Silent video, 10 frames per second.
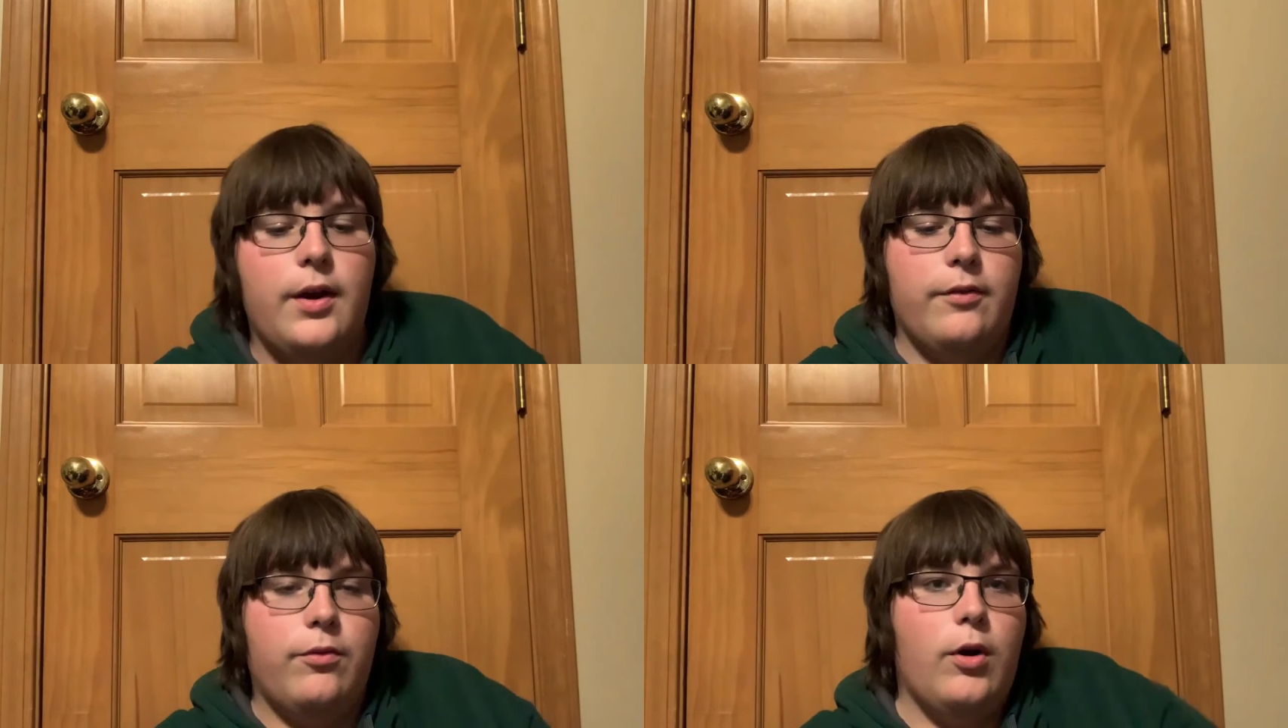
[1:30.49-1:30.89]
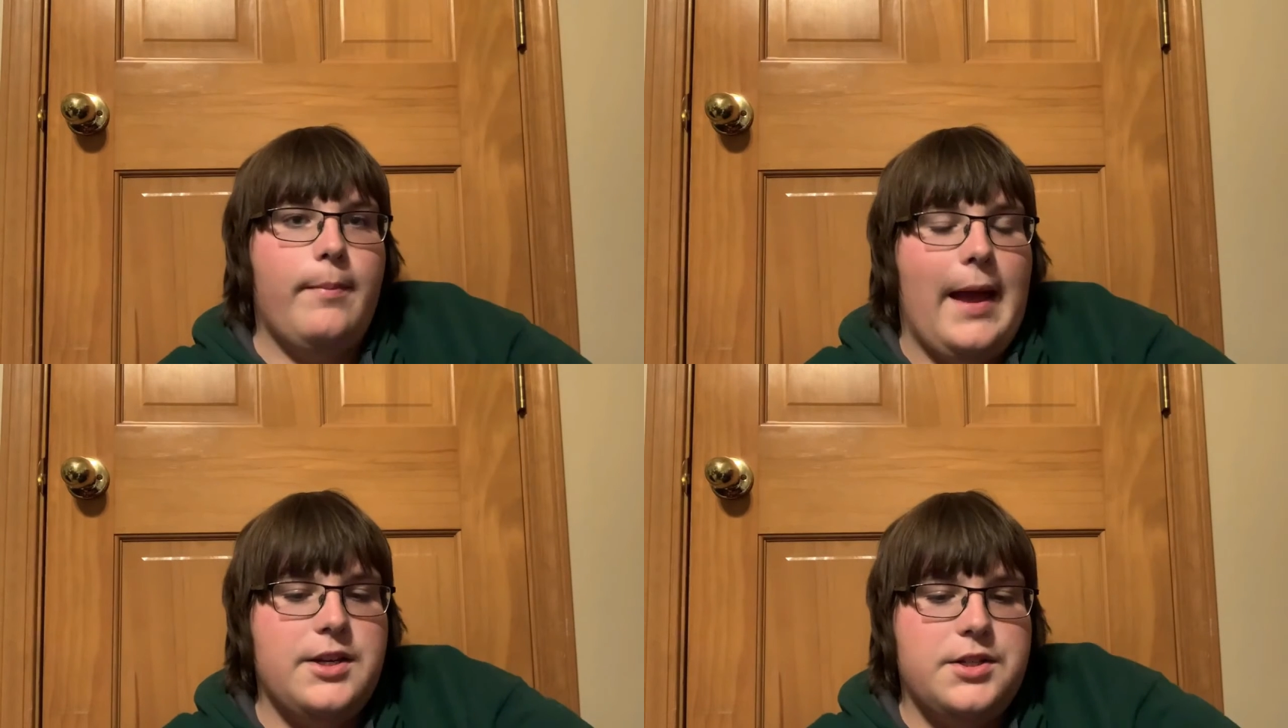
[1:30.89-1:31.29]
There are four
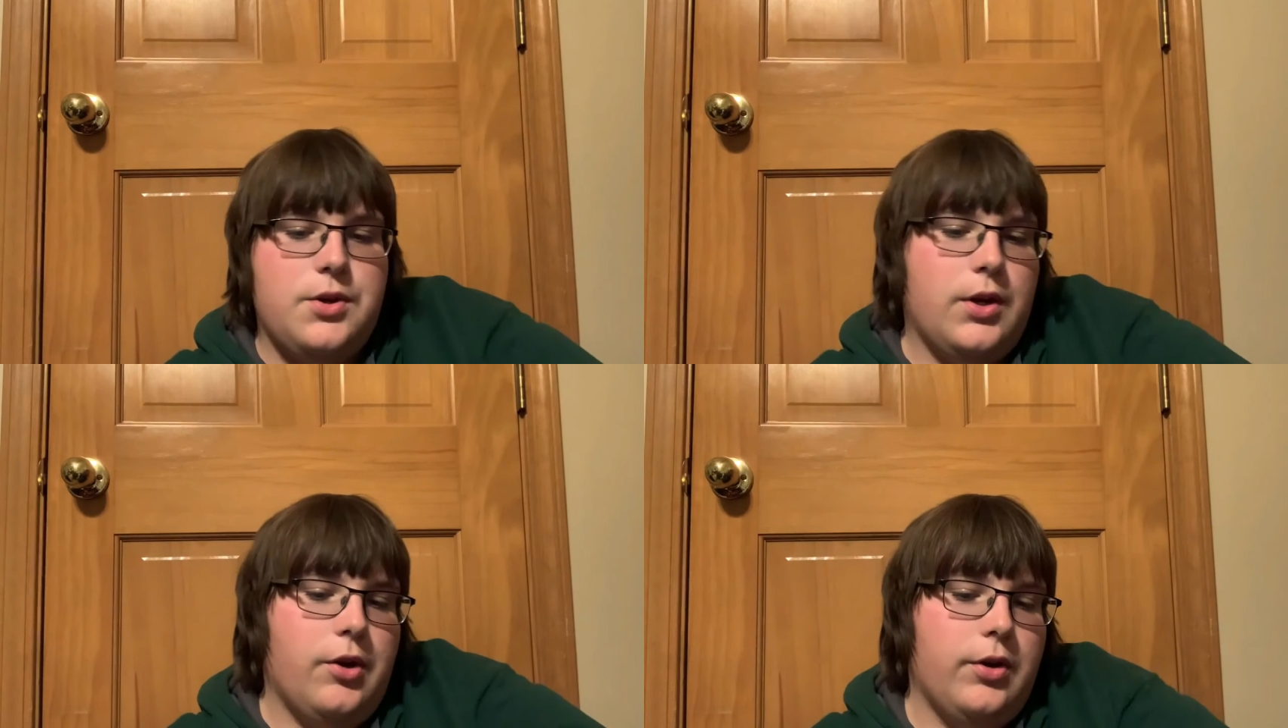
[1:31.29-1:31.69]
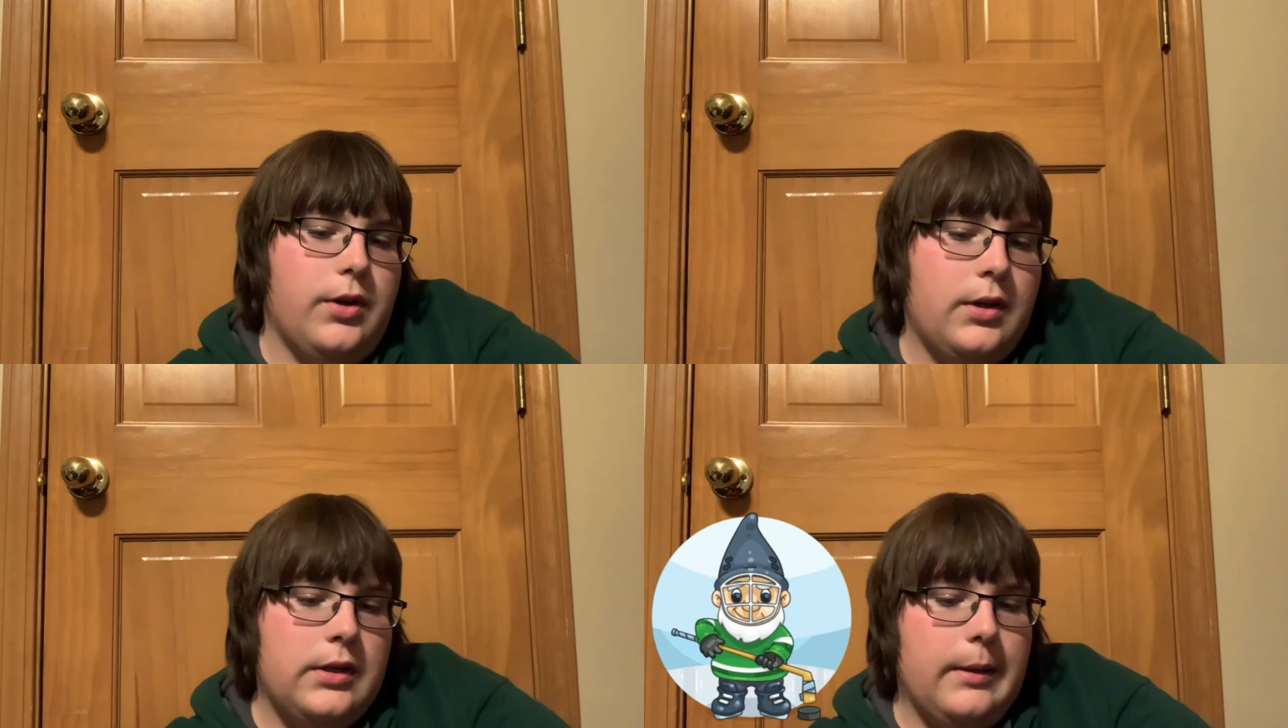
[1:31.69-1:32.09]
badges you can
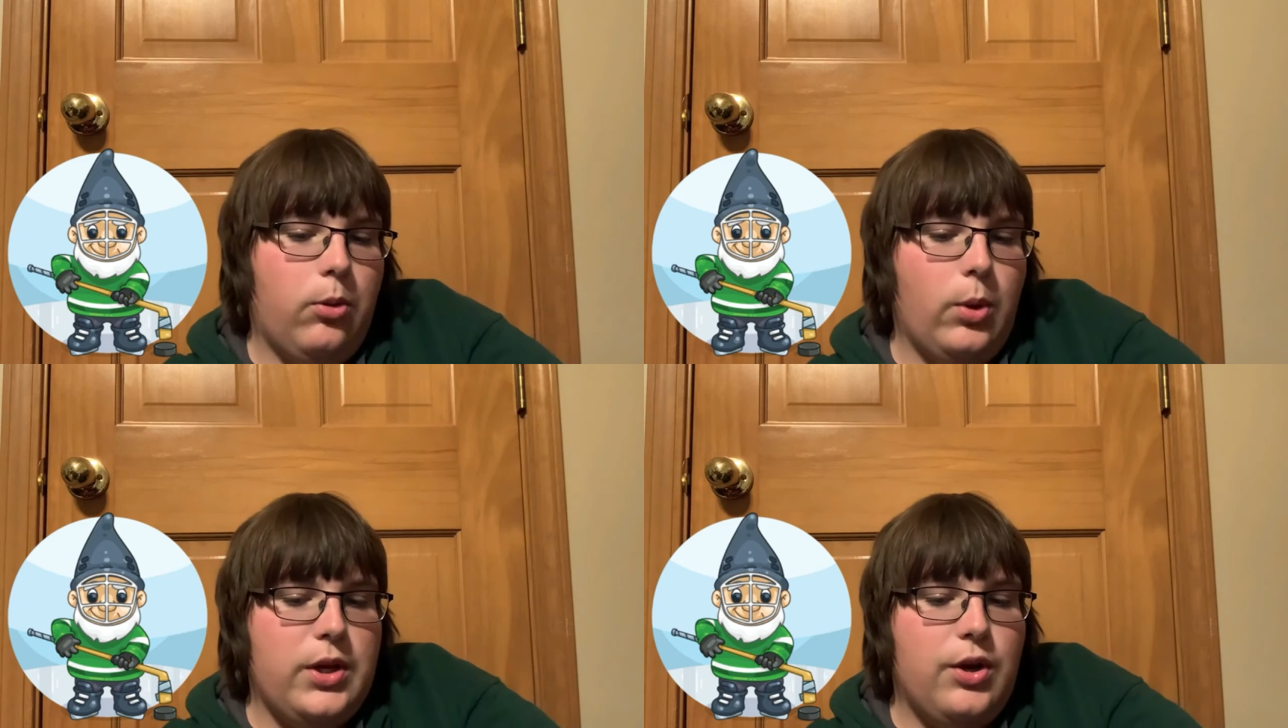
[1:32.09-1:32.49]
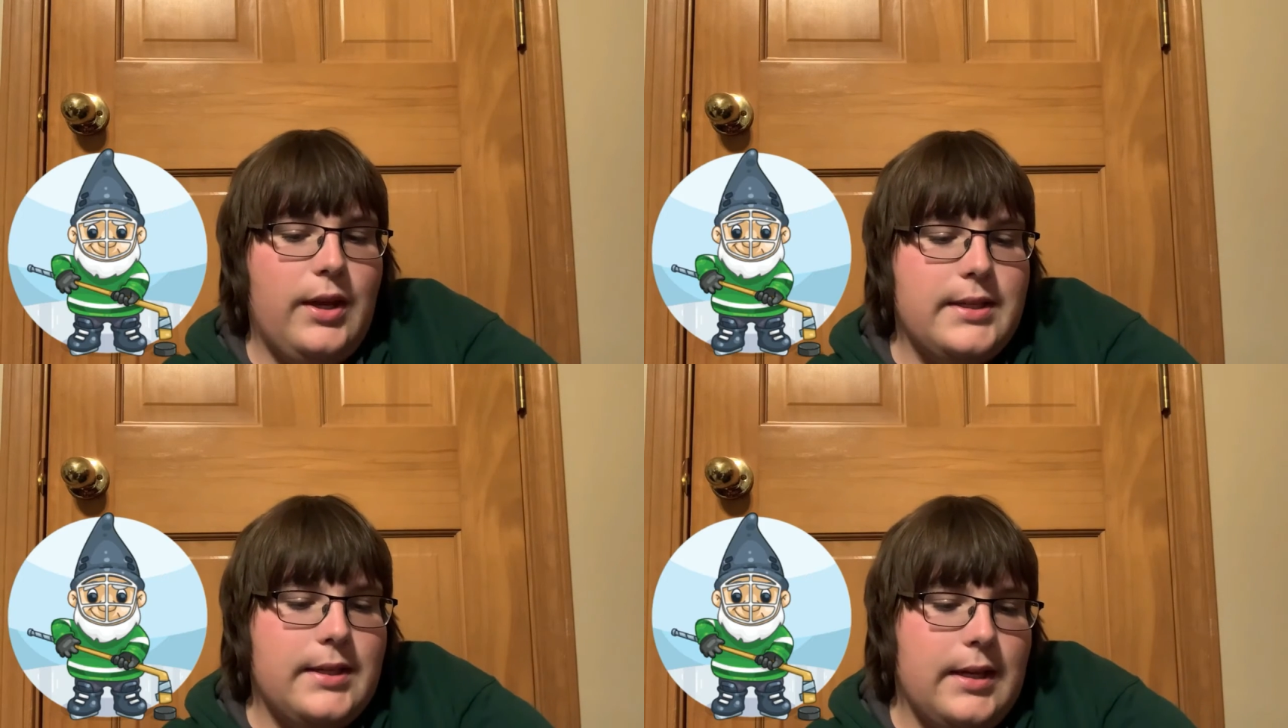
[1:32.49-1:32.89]
earn, deploying
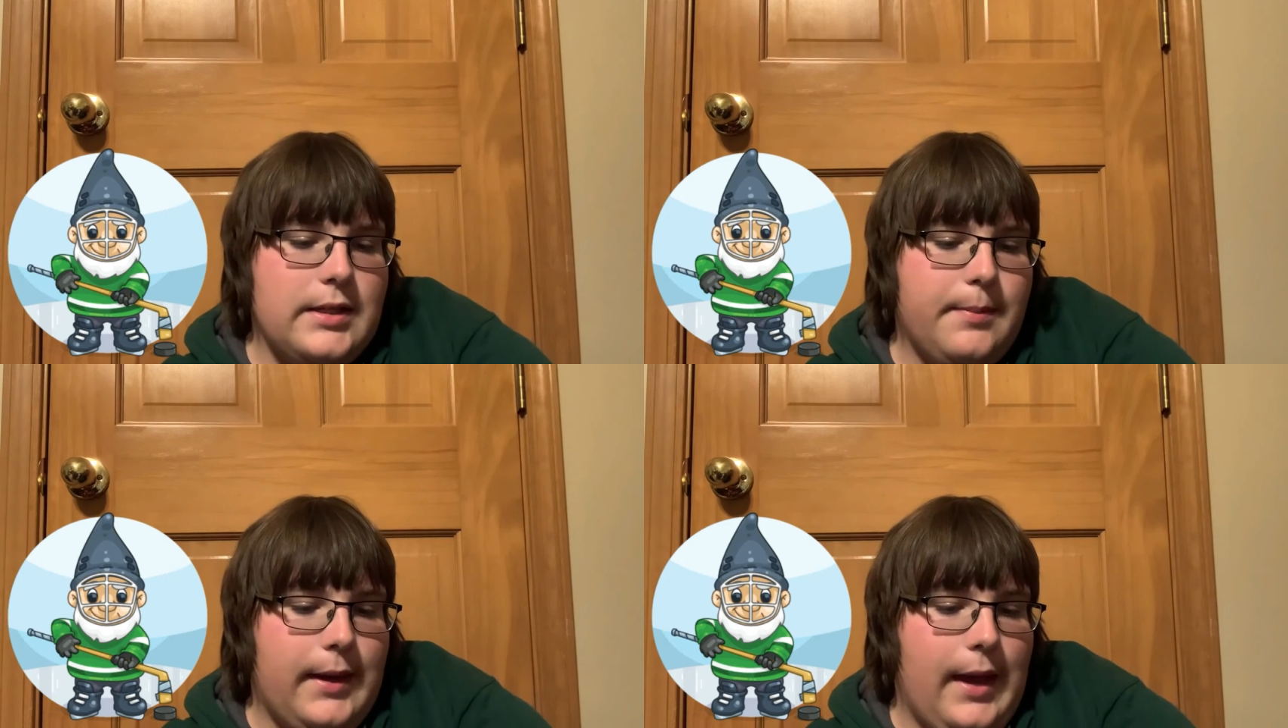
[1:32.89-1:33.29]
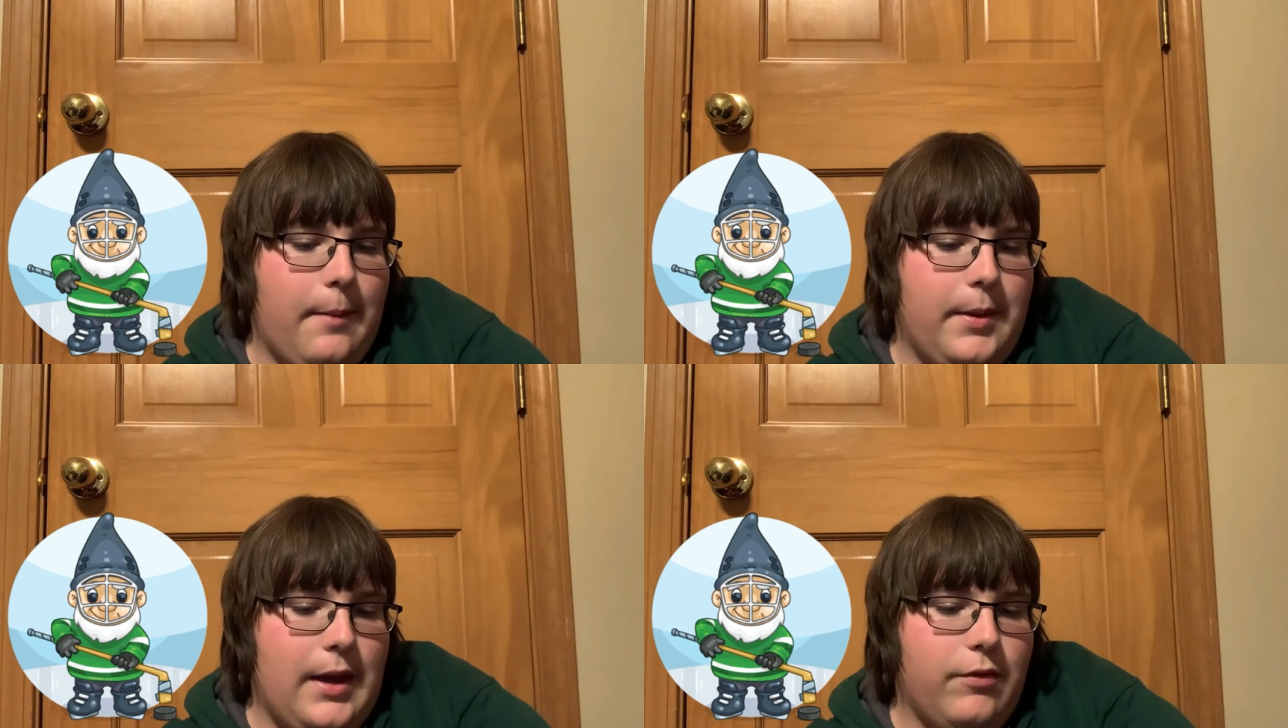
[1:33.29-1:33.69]
unique skins by
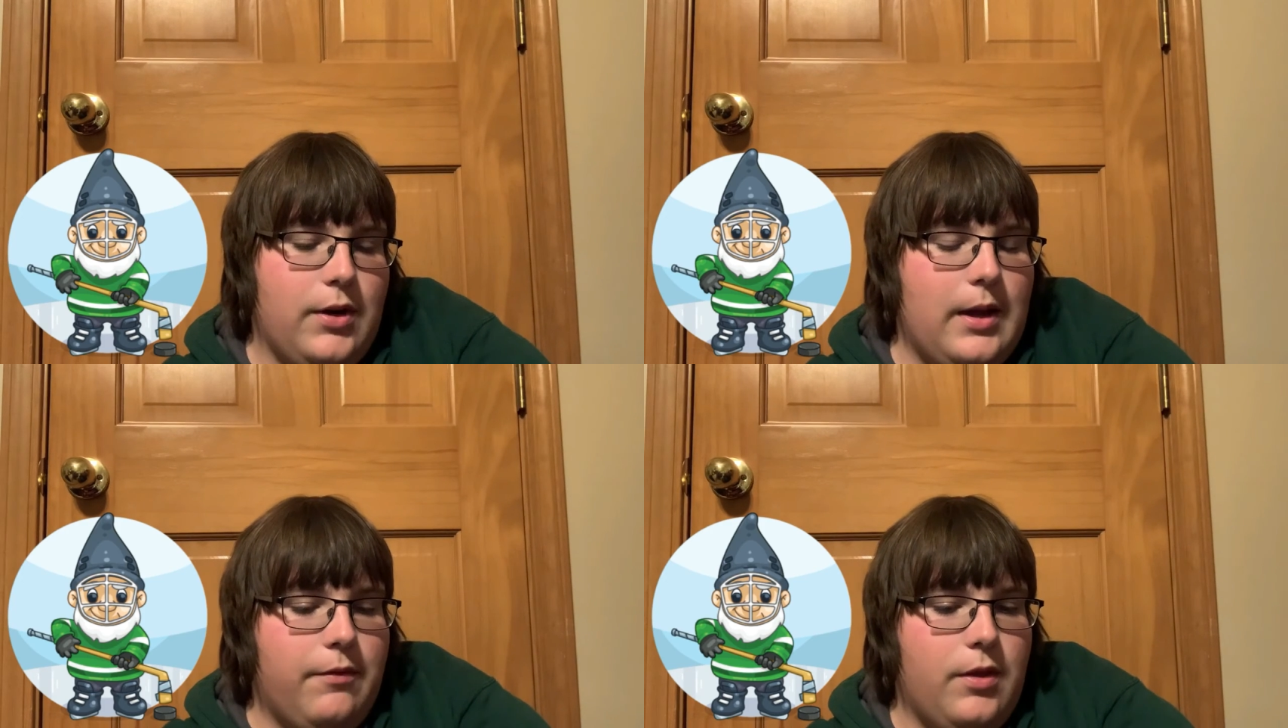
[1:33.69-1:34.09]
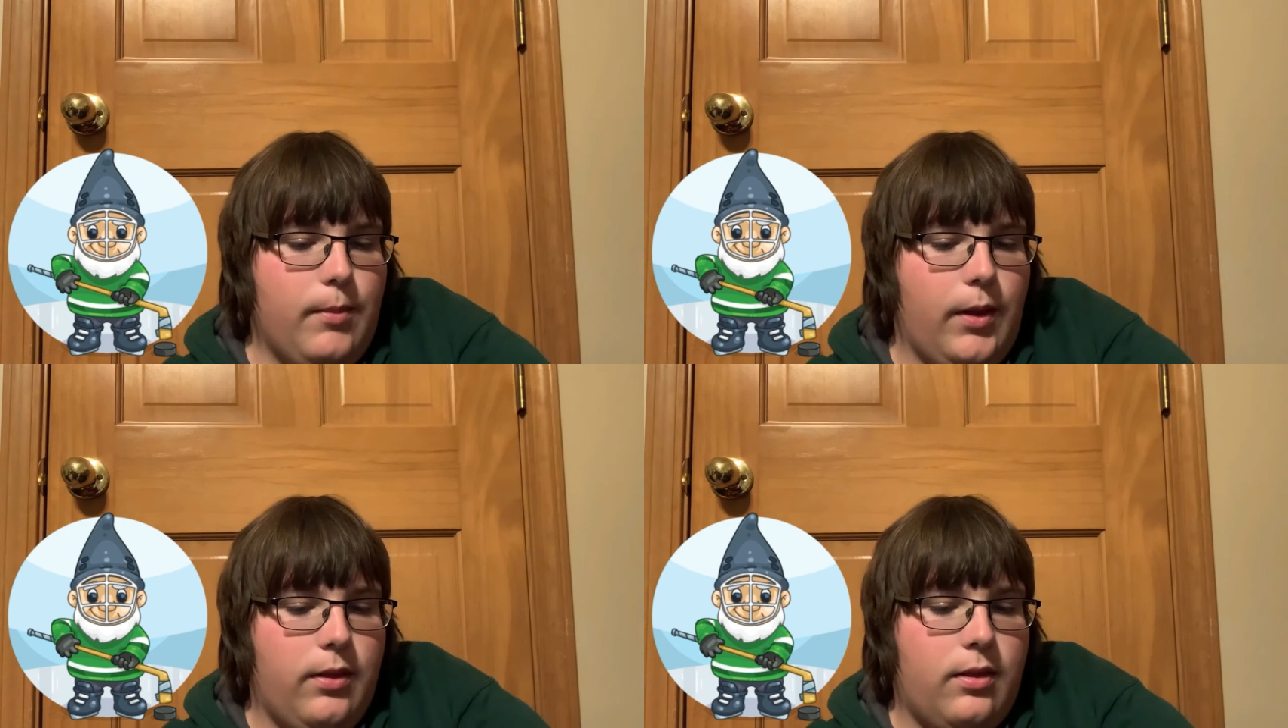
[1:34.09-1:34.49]
capping every day for the
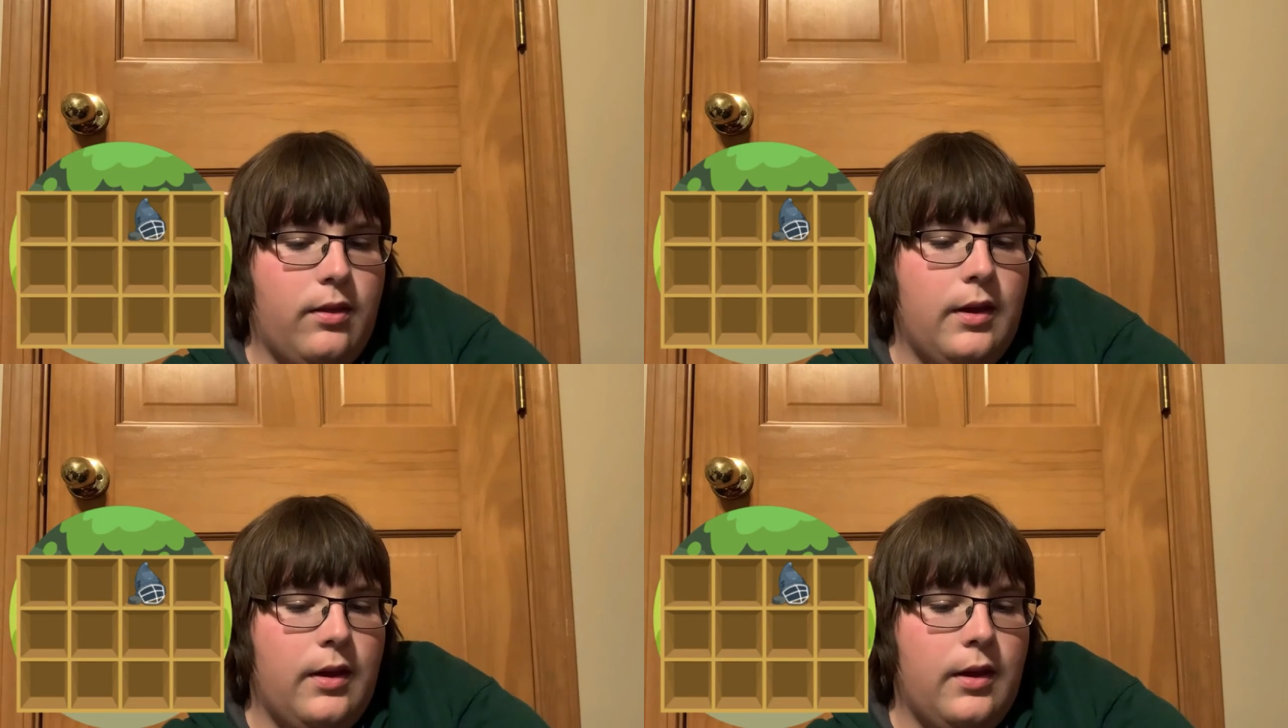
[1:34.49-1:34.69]
month,